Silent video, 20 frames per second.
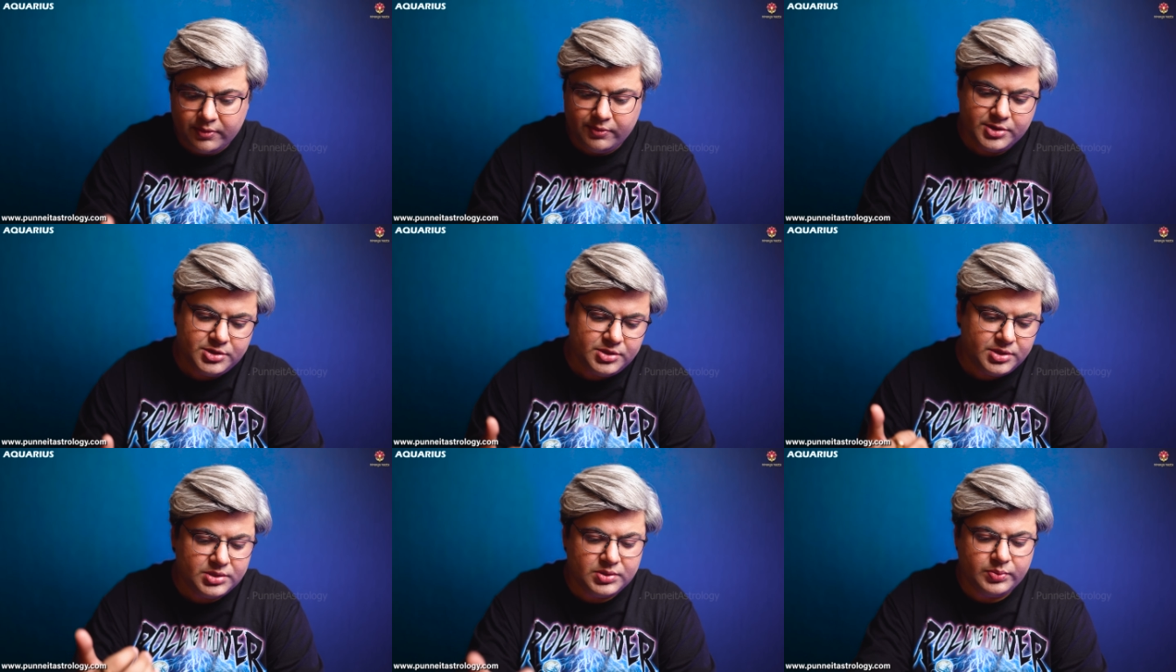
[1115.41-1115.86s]

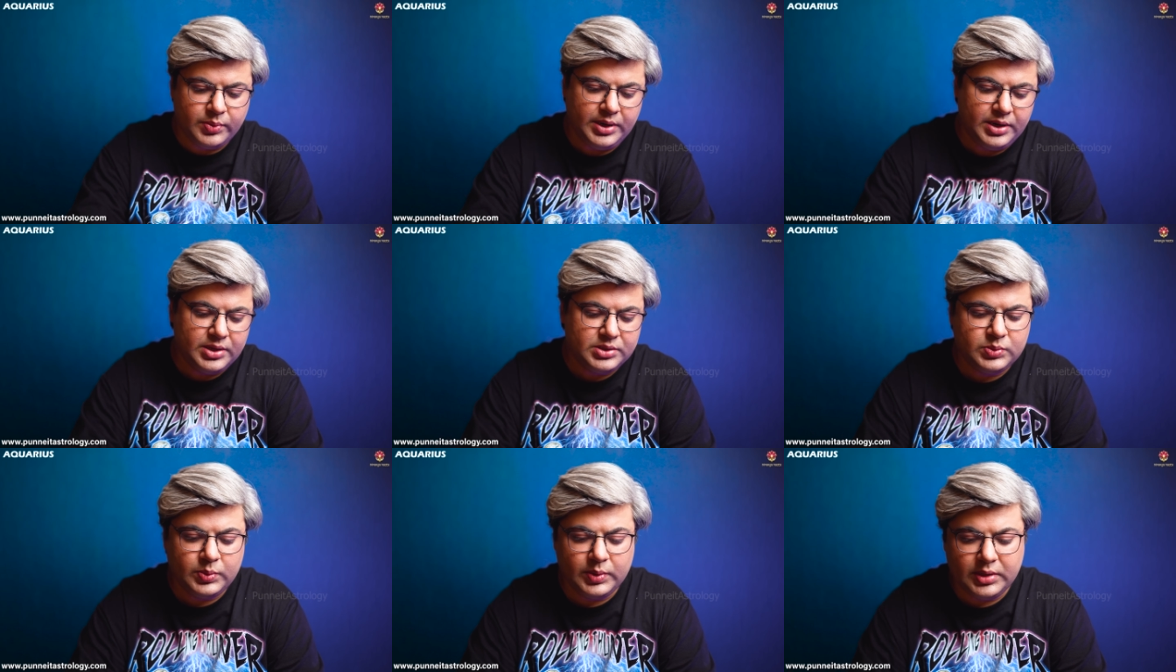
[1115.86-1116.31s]
which this
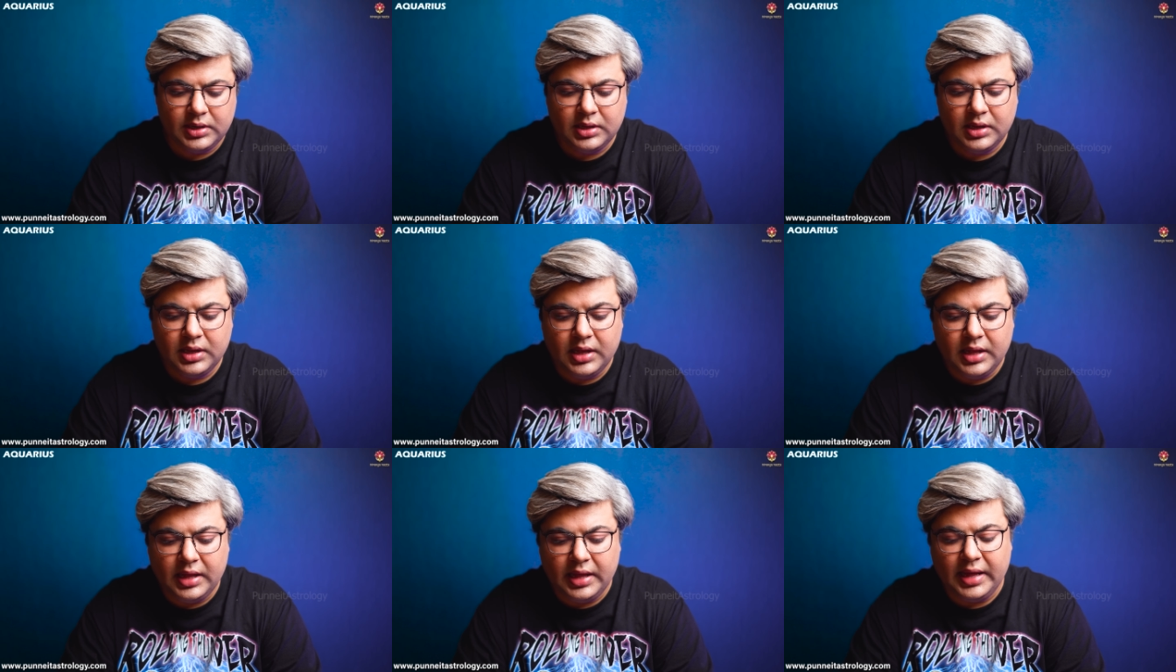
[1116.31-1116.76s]
Venus will
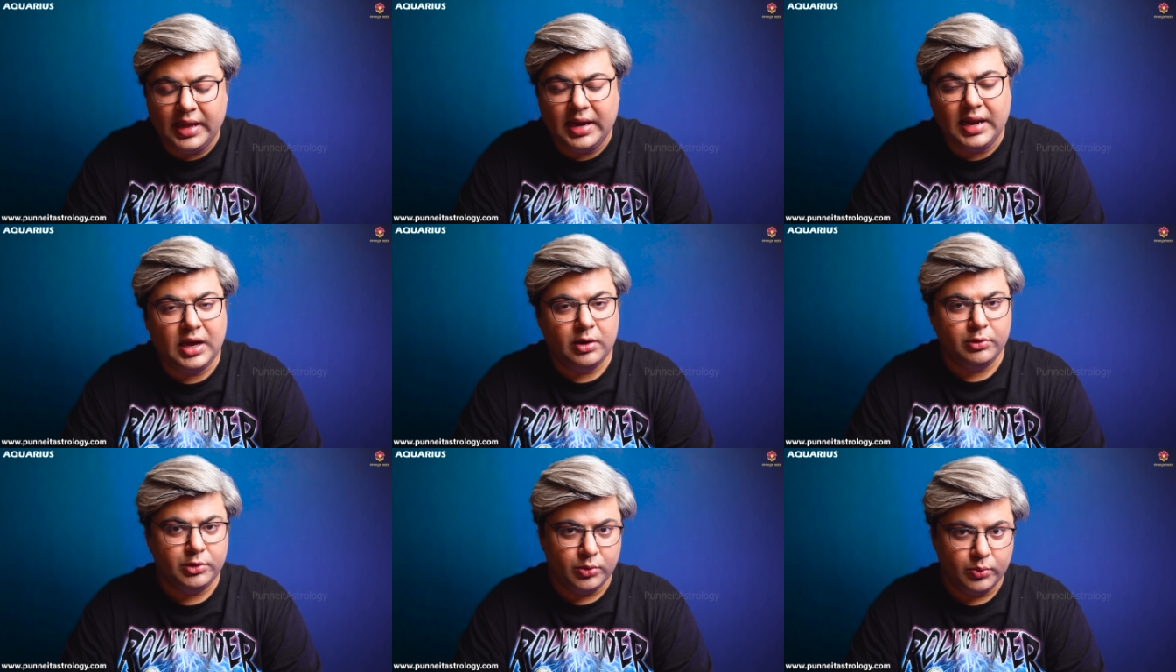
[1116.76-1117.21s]

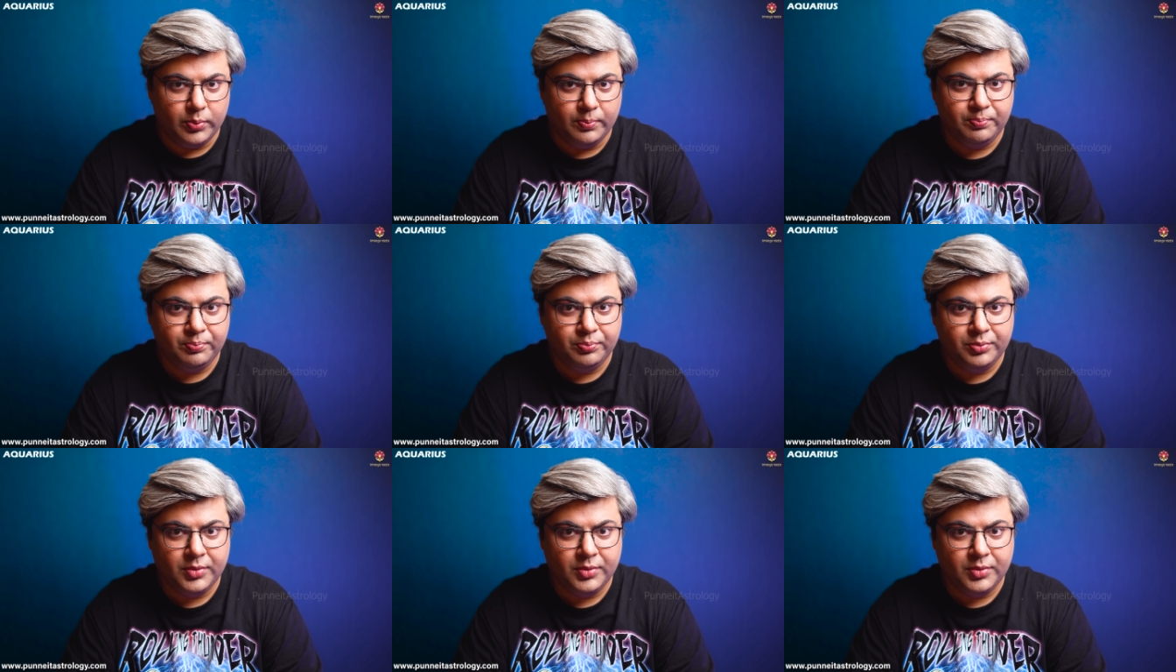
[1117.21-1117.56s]
allow you.